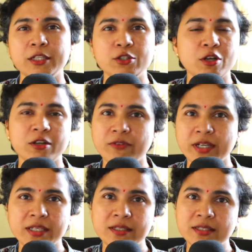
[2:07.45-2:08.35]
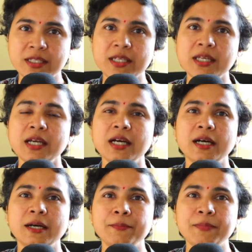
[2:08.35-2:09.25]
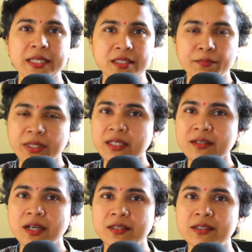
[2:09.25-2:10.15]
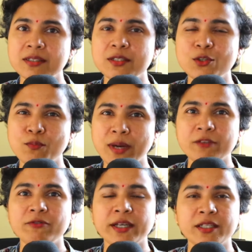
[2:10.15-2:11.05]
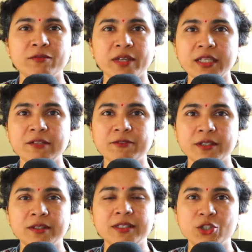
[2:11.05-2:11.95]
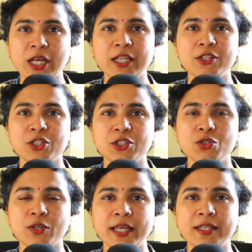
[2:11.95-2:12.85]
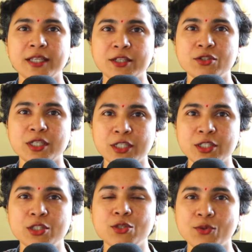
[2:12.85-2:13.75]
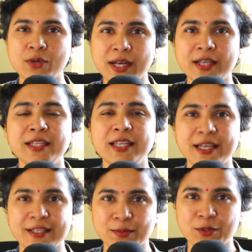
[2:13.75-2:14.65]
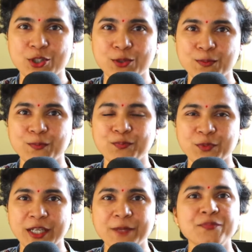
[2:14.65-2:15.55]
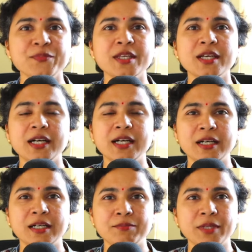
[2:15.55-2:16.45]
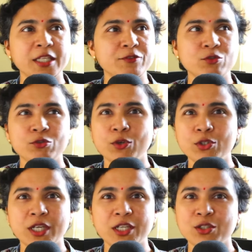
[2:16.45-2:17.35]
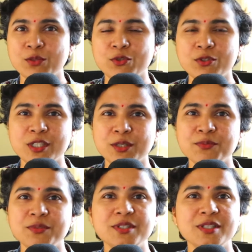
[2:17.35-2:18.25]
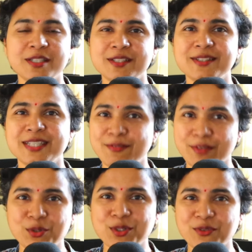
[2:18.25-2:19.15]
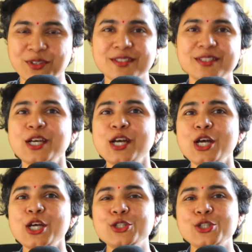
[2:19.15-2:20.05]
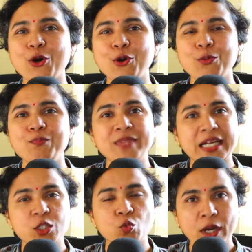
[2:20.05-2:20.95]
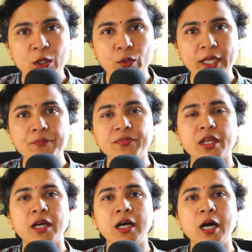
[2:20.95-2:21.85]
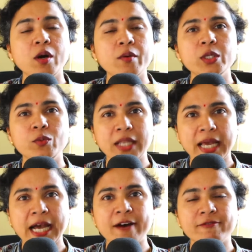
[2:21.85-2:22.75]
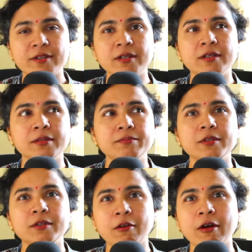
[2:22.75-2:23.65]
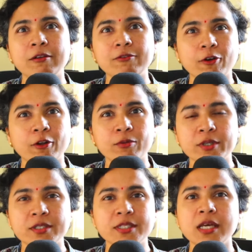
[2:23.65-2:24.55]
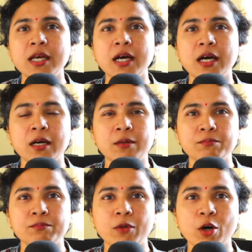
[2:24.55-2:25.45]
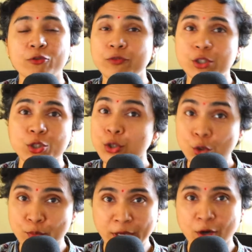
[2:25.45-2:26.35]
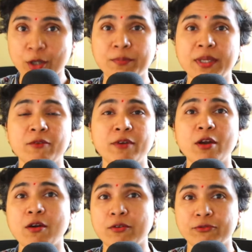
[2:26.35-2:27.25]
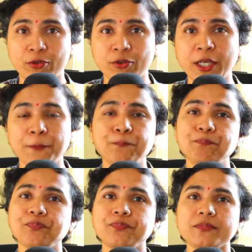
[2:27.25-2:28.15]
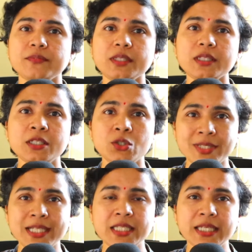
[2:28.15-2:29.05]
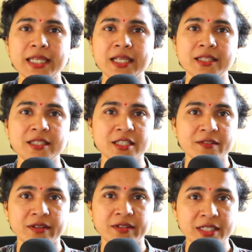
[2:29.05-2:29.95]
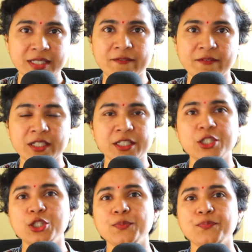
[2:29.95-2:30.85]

It's not very easy. As a beginner artist, you might find it very difficult and challenging to get an entry into an exhibition. Okay, and if you want to get into museums, it is even more difficult. So that's one way. However, you will have a loyal followers of which you may not be aware of. Okay, so that's again another disadvantage.